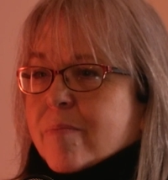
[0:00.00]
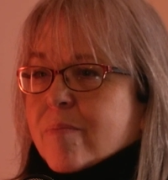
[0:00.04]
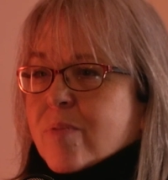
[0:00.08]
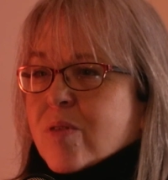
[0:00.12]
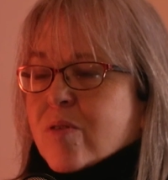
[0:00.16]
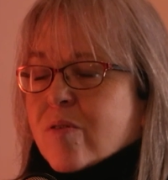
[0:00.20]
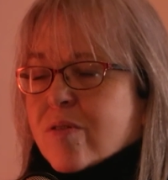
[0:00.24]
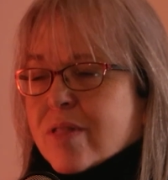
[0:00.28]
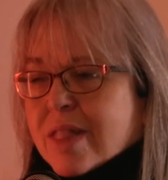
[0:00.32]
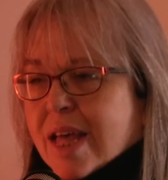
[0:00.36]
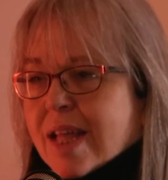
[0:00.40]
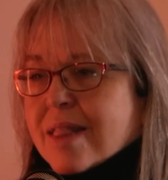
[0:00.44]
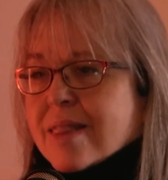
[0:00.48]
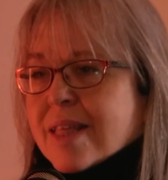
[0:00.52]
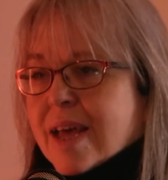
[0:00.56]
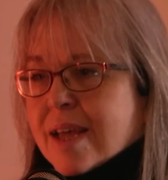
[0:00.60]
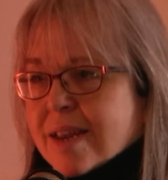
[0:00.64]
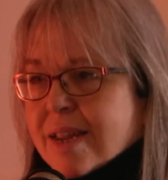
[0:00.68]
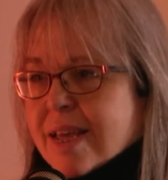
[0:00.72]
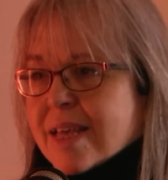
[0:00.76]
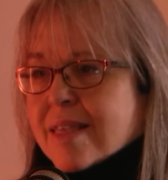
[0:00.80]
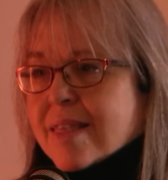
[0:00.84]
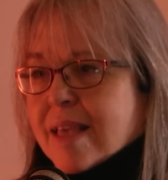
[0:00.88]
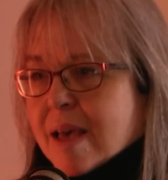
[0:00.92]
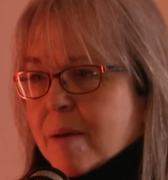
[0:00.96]
So
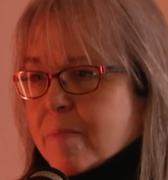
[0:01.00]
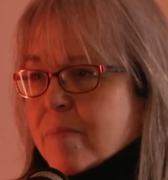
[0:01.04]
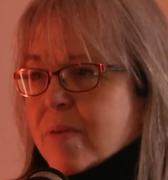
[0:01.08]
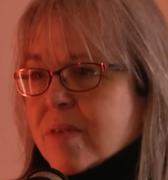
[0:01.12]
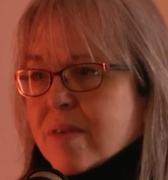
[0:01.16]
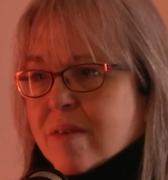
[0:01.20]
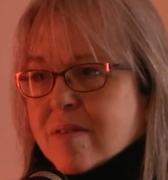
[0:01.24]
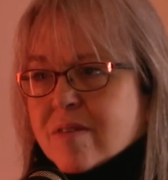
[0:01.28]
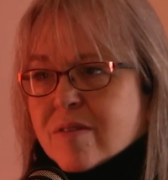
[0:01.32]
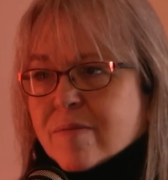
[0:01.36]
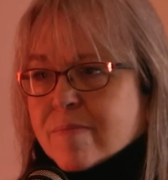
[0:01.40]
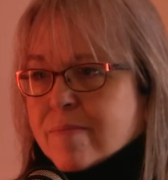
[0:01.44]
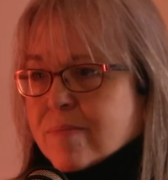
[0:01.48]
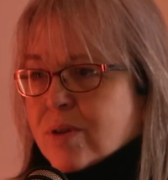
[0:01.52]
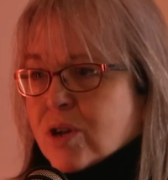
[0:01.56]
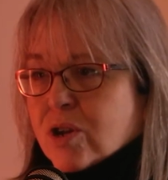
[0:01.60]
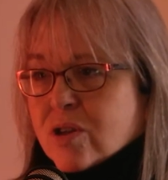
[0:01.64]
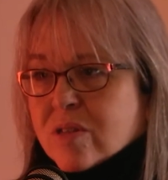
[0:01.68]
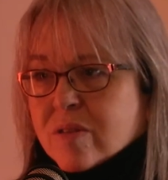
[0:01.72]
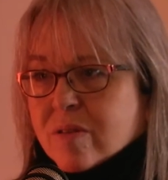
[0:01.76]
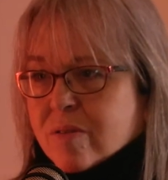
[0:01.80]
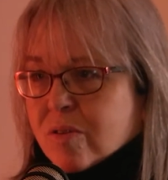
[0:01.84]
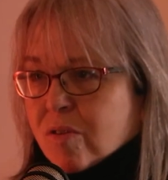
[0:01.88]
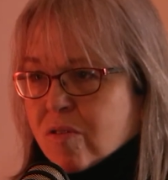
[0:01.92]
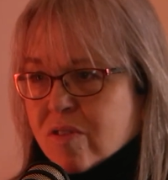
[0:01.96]
that exam system
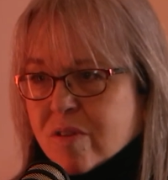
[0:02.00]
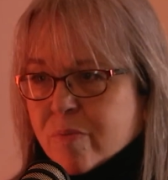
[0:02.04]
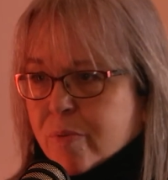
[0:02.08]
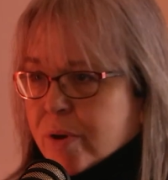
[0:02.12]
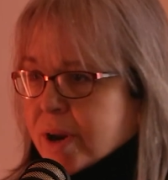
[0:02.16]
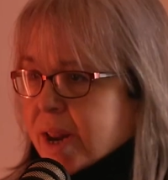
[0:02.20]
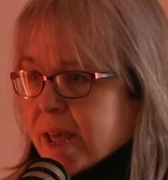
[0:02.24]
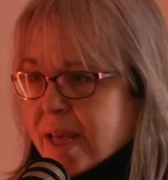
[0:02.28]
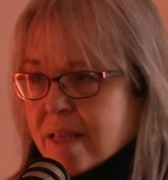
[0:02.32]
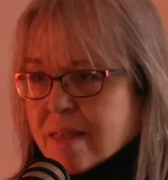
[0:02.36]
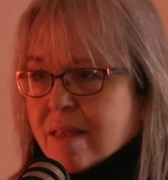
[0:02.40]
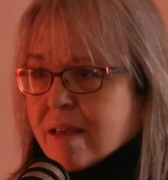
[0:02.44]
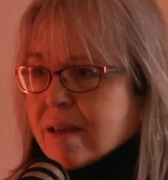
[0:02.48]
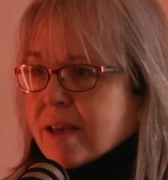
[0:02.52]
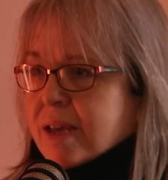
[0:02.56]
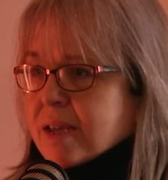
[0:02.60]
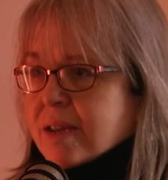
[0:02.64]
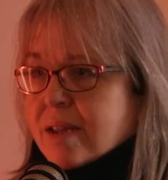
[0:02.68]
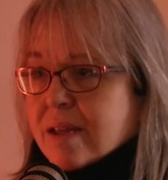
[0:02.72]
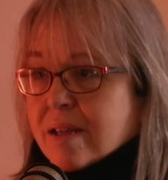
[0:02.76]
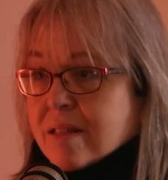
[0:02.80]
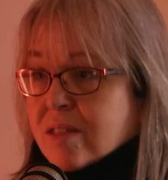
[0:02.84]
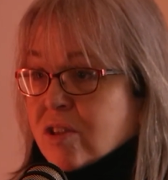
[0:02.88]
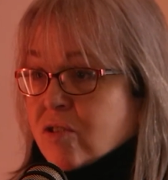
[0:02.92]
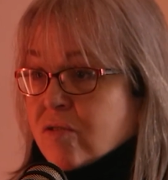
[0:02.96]
just used to put
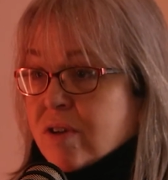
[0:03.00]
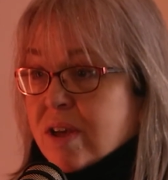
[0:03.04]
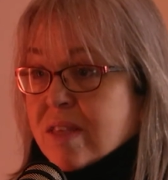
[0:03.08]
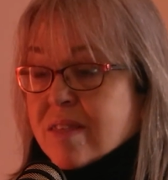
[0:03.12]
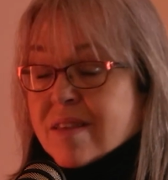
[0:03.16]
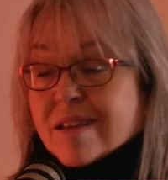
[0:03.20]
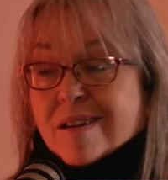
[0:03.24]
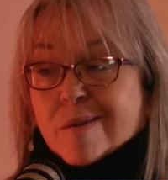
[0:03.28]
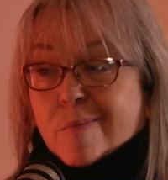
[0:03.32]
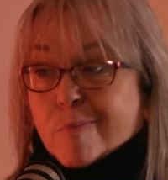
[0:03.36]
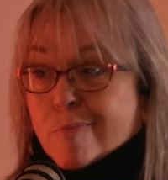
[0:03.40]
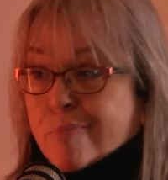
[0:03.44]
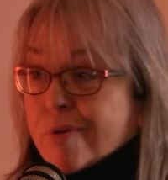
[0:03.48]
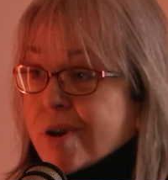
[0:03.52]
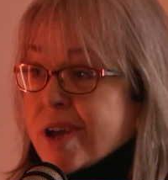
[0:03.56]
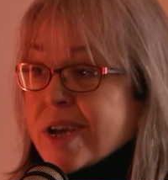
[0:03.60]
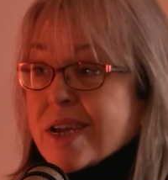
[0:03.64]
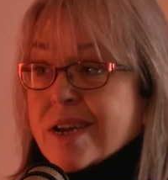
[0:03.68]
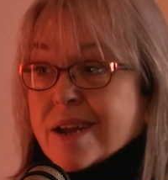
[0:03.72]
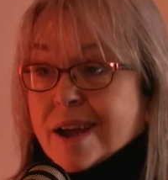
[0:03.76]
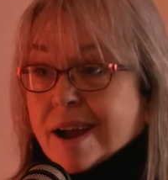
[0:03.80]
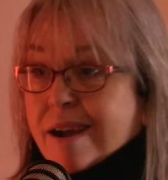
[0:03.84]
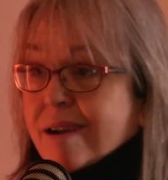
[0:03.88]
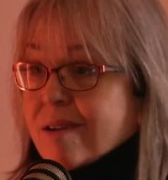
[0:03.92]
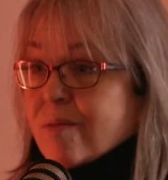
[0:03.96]
anxiety and stress in a
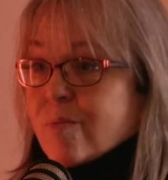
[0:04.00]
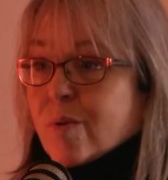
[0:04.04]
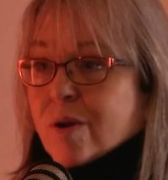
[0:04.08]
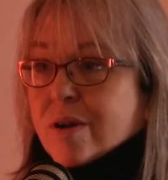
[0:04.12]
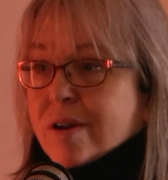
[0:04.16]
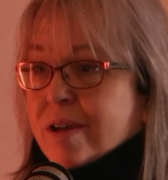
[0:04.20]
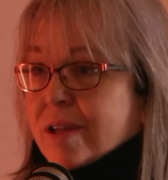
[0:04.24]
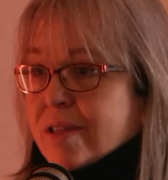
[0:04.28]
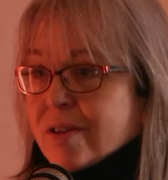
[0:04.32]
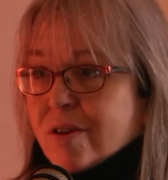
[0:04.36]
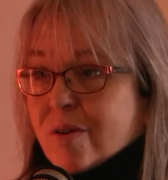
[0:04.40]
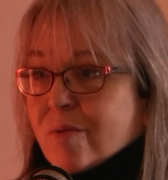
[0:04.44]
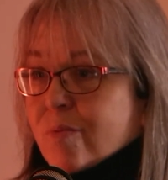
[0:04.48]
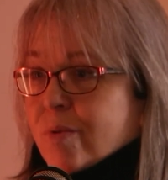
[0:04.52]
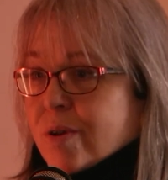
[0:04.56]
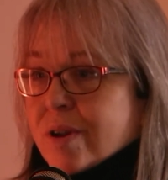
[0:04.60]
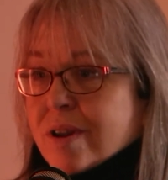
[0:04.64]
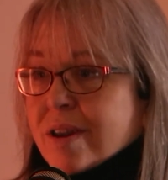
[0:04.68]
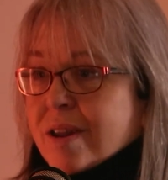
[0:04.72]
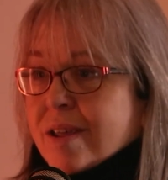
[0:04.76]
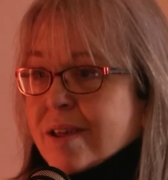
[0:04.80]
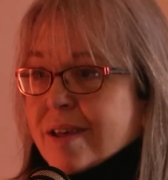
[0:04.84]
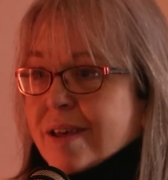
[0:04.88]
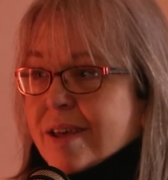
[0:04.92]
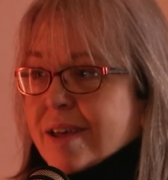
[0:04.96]
bright, hard-working young
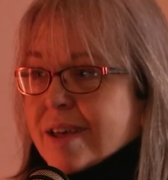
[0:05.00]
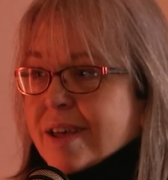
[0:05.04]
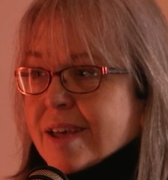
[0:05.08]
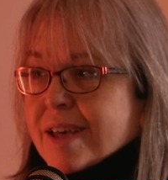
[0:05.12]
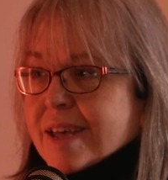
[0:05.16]
one.